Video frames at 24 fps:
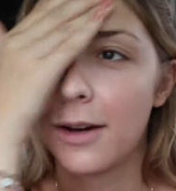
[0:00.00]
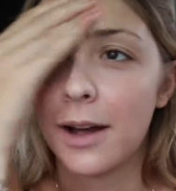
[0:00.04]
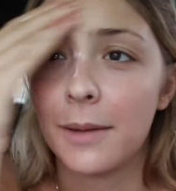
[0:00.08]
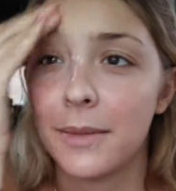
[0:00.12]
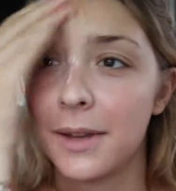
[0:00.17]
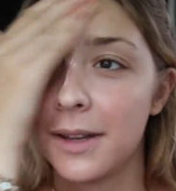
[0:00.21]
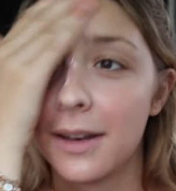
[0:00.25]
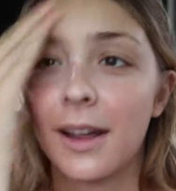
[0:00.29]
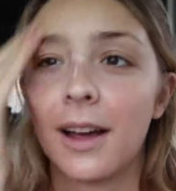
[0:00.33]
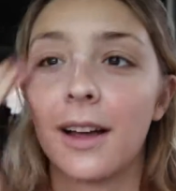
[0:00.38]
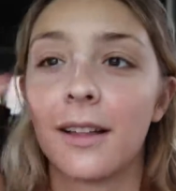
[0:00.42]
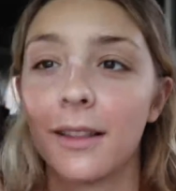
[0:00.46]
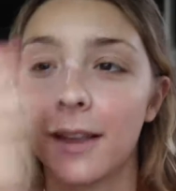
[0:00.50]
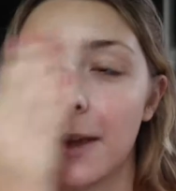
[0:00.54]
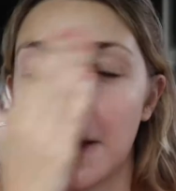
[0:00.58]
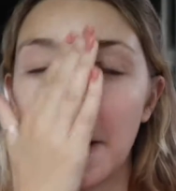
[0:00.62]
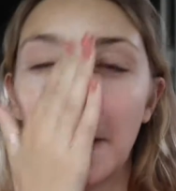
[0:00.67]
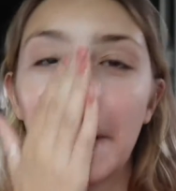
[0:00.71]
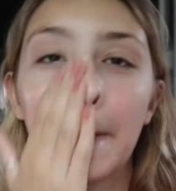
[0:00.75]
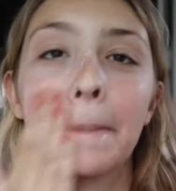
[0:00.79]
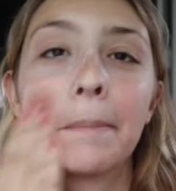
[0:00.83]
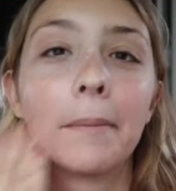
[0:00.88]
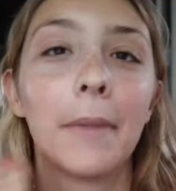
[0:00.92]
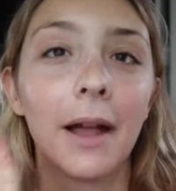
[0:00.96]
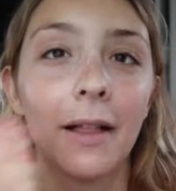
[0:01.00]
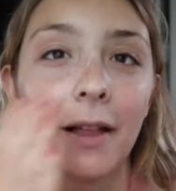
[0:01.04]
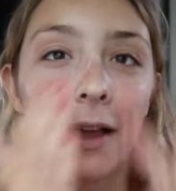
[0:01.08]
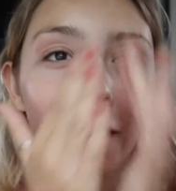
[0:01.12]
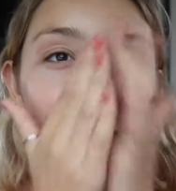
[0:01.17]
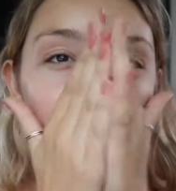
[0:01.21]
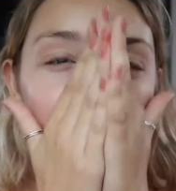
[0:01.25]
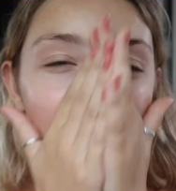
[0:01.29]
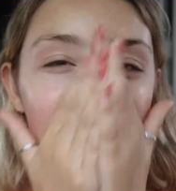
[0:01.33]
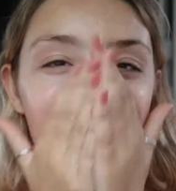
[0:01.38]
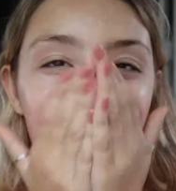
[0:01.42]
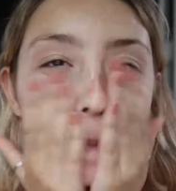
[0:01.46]
I mean, not like my
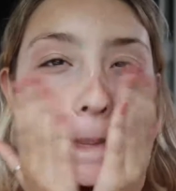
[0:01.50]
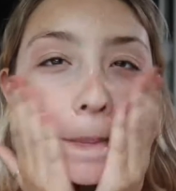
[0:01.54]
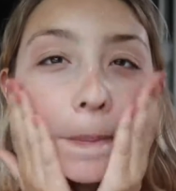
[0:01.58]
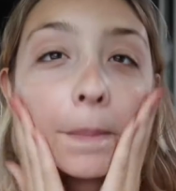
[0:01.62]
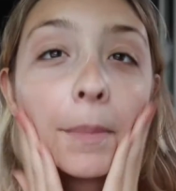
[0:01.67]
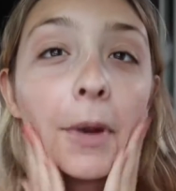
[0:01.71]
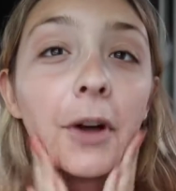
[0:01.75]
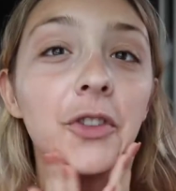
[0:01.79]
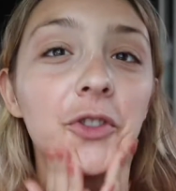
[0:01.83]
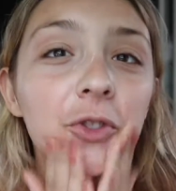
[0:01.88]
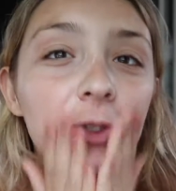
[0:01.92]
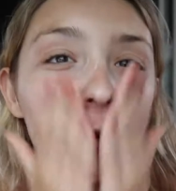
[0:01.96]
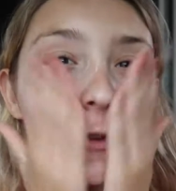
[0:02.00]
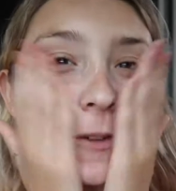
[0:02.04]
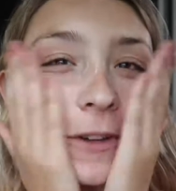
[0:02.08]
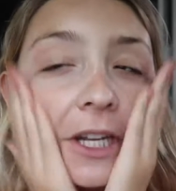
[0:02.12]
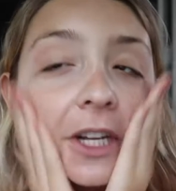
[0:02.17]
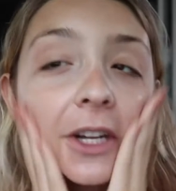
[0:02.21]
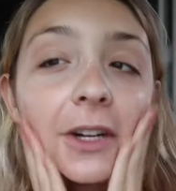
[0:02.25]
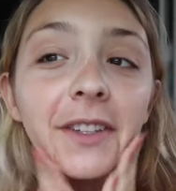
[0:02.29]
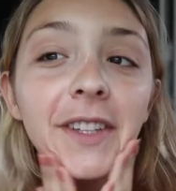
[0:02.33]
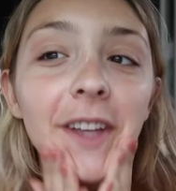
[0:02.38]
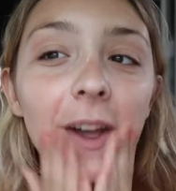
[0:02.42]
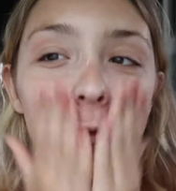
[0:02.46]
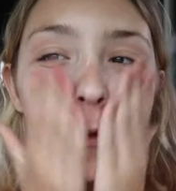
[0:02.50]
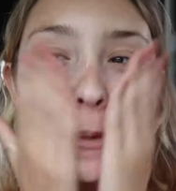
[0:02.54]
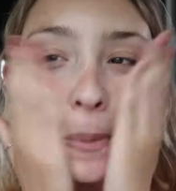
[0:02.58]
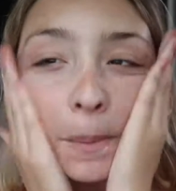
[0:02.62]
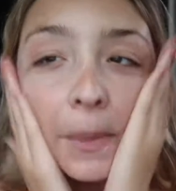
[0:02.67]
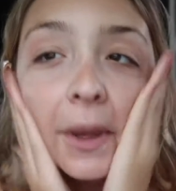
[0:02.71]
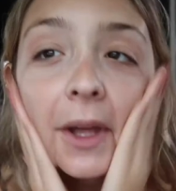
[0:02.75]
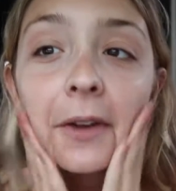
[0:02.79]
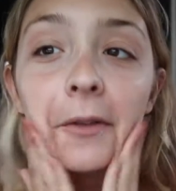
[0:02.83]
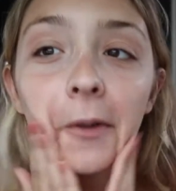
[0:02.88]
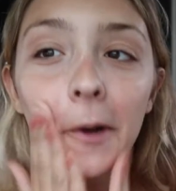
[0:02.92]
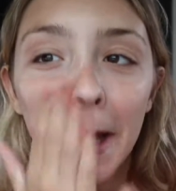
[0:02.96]
last bunch of videos
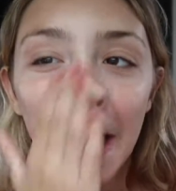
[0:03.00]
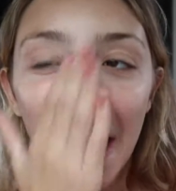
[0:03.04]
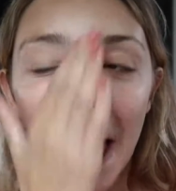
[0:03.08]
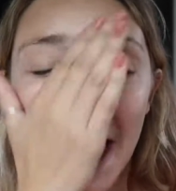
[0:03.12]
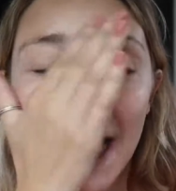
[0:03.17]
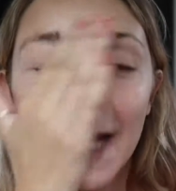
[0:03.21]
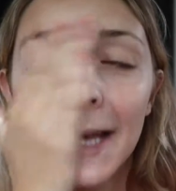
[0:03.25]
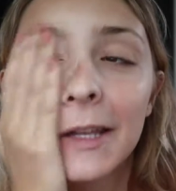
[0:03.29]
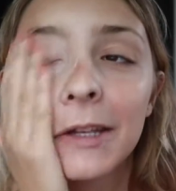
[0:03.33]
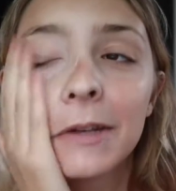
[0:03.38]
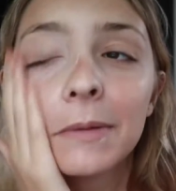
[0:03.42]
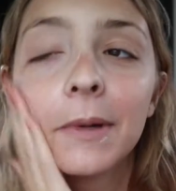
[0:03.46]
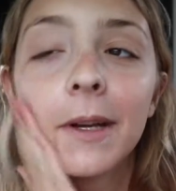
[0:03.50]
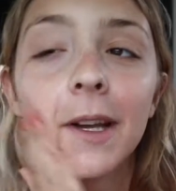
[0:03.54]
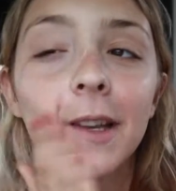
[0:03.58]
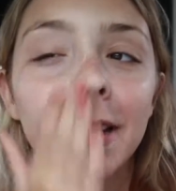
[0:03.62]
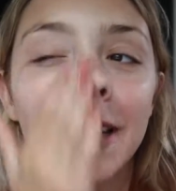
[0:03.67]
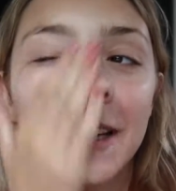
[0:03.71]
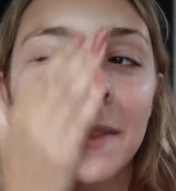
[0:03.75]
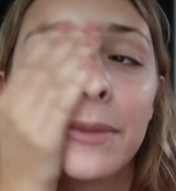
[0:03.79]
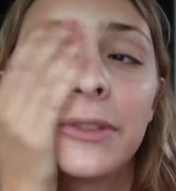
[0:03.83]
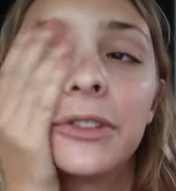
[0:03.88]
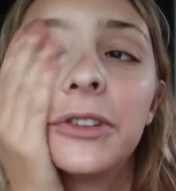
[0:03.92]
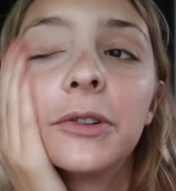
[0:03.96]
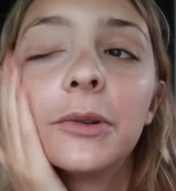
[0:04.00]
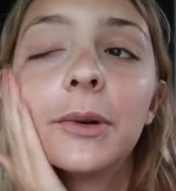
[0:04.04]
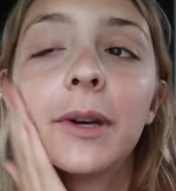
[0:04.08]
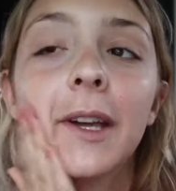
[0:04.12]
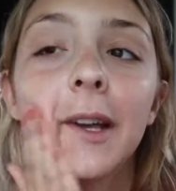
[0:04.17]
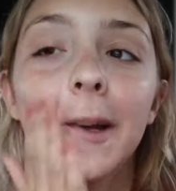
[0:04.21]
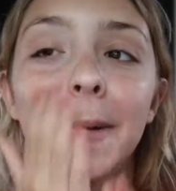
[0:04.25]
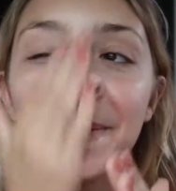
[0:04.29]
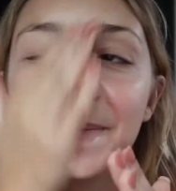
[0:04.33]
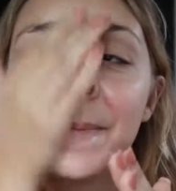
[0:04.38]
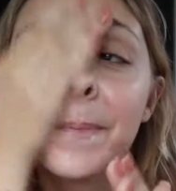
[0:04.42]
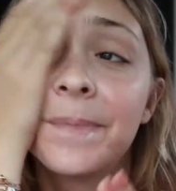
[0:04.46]
haven't been relaxed because I've been
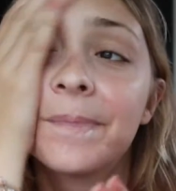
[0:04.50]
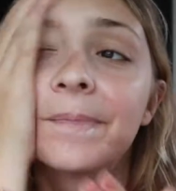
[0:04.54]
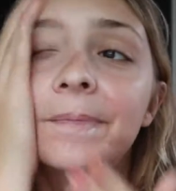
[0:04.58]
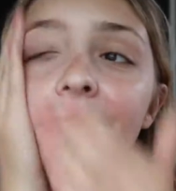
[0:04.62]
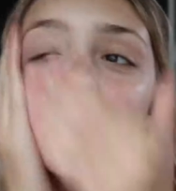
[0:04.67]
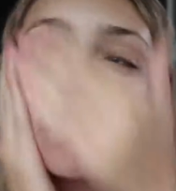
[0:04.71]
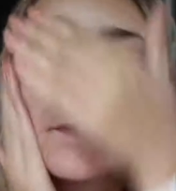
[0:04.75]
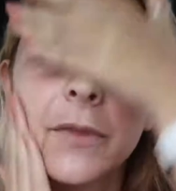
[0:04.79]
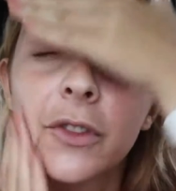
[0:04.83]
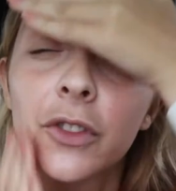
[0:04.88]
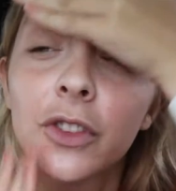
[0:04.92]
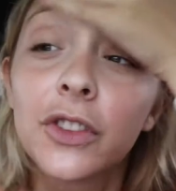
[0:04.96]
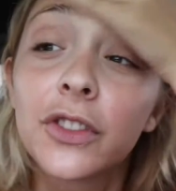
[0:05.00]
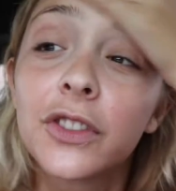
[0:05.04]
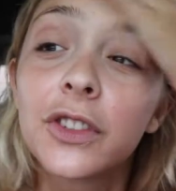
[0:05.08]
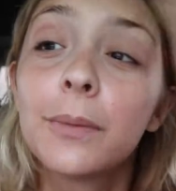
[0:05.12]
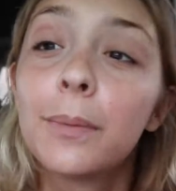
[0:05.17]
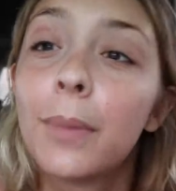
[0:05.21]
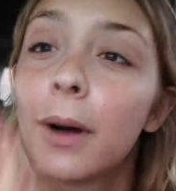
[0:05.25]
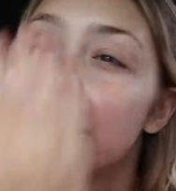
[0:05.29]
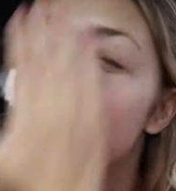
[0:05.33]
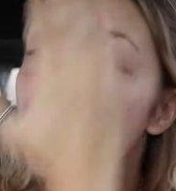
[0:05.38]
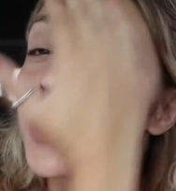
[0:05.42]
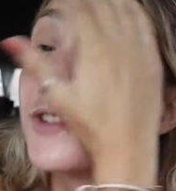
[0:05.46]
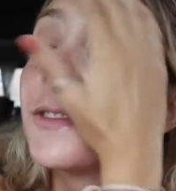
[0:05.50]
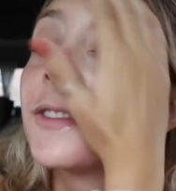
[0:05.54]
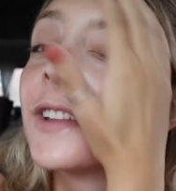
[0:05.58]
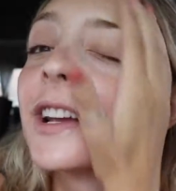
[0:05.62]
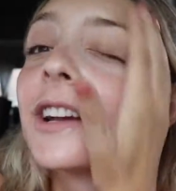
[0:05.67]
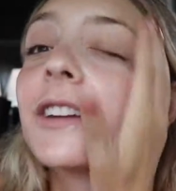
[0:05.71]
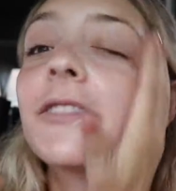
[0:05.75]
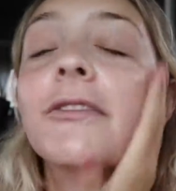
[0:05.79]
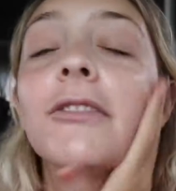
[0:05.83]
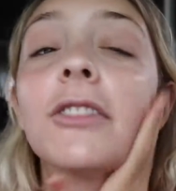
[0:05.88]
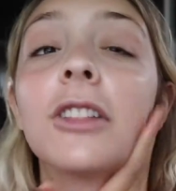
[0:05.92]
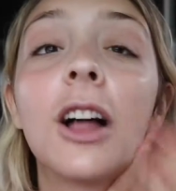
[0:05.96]
doing just a bunch of
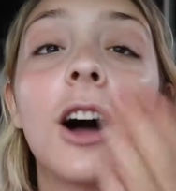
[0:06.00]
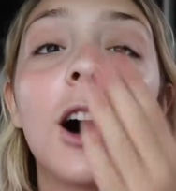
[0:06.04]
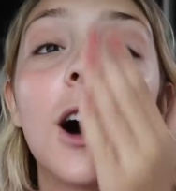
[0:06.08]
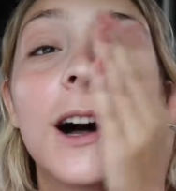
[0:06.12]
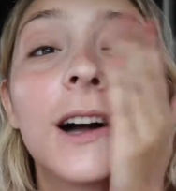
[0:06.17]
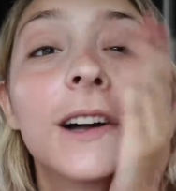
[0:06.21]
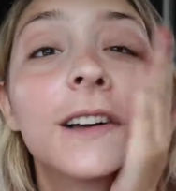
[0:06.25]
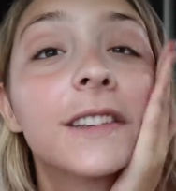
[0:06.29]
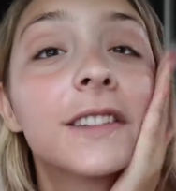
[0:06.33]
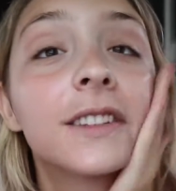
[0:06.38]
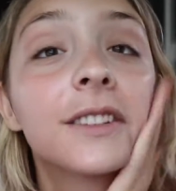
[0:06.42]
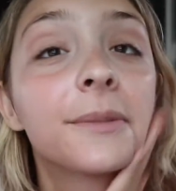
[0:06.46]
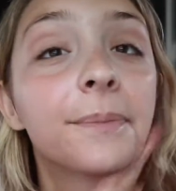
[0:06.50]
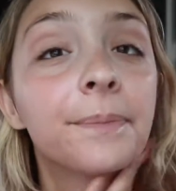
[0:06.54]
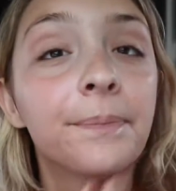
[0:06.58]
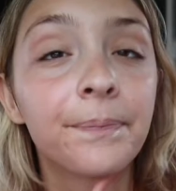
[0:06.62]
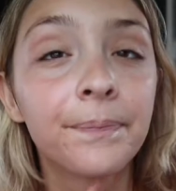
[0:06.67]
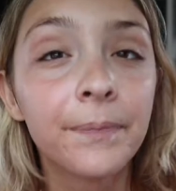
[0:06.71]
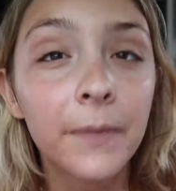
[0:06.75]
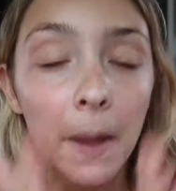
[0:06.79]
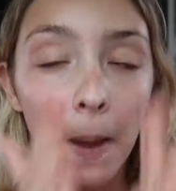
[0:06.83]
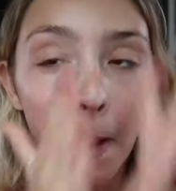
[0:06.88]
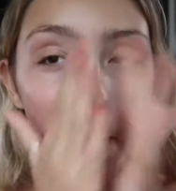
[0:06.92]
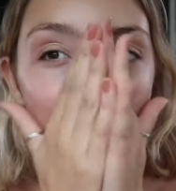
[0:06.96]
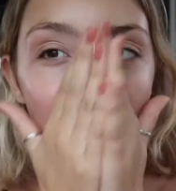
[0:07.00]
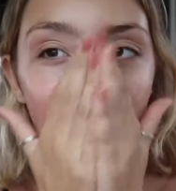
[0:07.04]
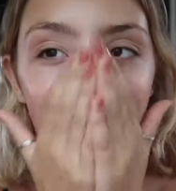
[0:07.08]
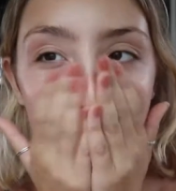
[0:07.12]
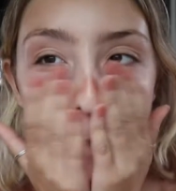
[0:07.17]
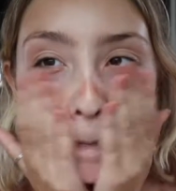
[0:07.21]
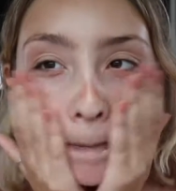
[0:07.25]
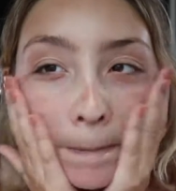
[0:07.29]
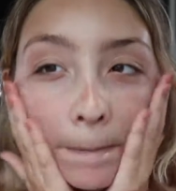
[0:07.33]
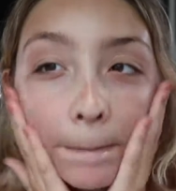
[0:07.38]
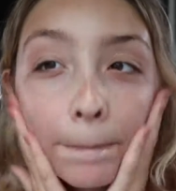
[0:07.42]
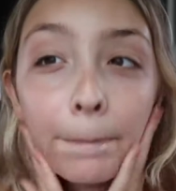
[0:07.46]
like vlogs.
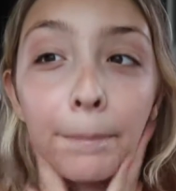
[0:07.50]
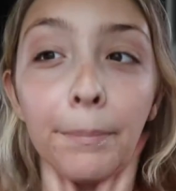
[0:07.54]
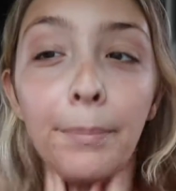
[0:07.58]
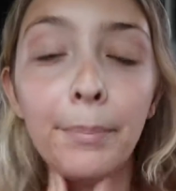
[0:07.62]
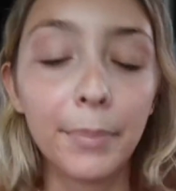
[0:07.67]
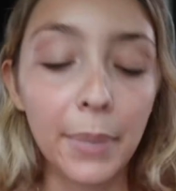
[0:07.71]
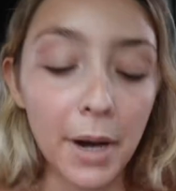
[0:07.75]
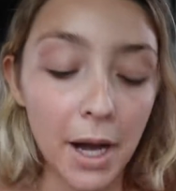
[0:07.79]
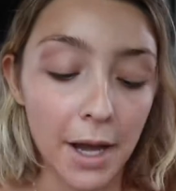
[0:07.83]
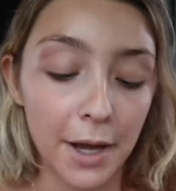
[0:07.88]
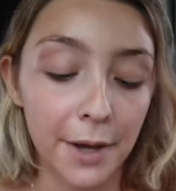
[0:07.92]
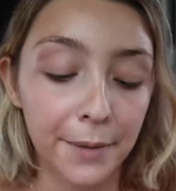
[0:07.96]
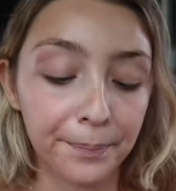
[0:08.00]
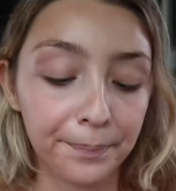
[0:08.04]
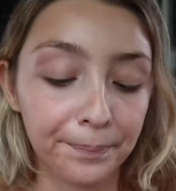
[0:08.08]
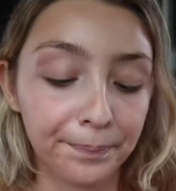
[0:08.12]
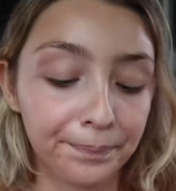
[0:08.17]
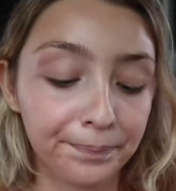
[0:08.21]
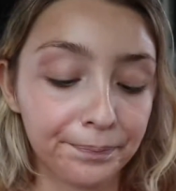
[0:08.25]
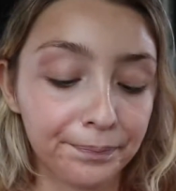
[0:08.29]
But